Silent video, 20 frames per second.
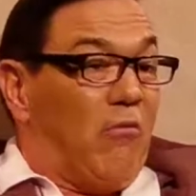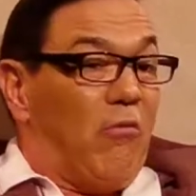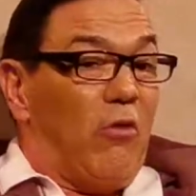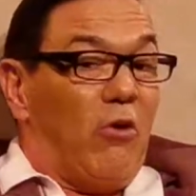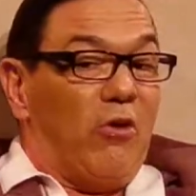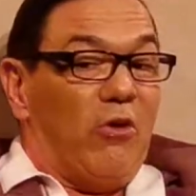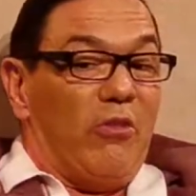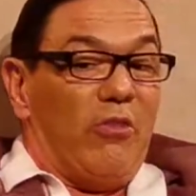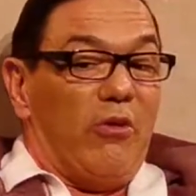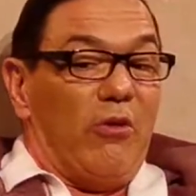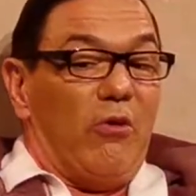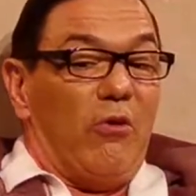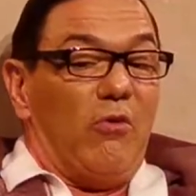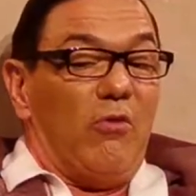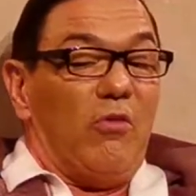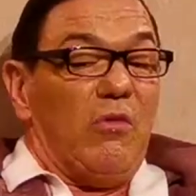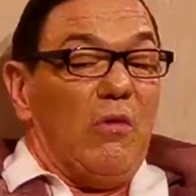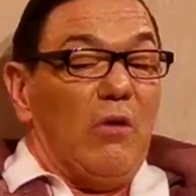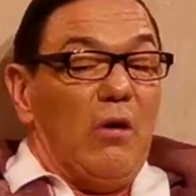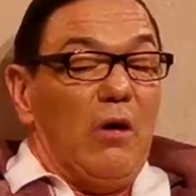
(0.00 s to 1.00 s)
one of
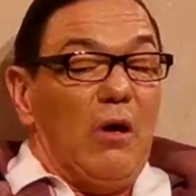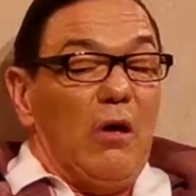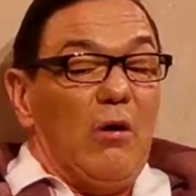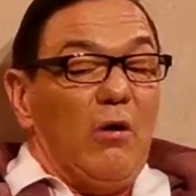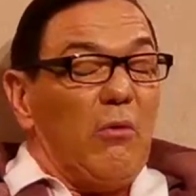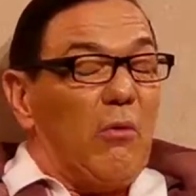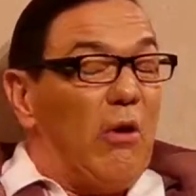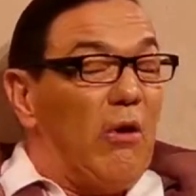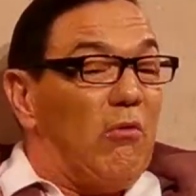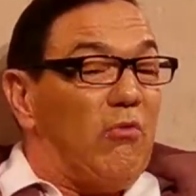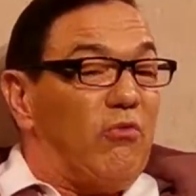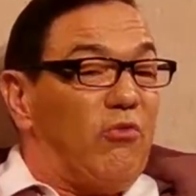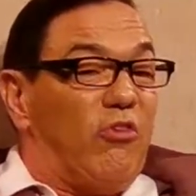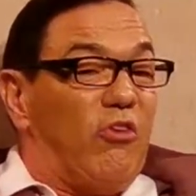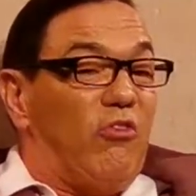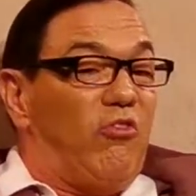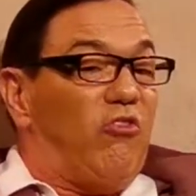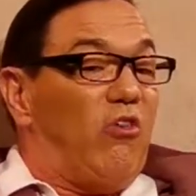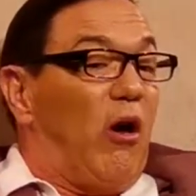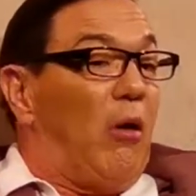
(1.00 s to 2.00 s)
those
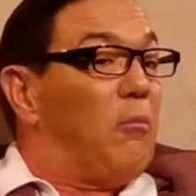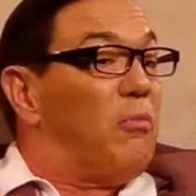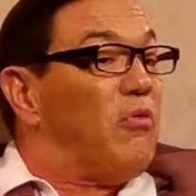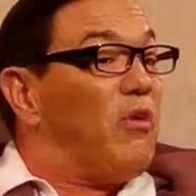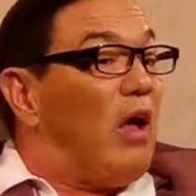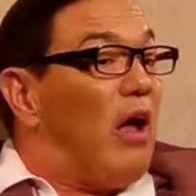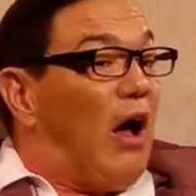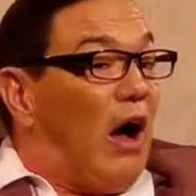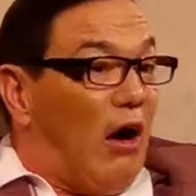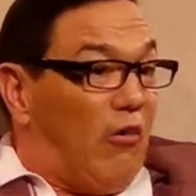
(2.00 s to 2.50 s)
quilted jobs.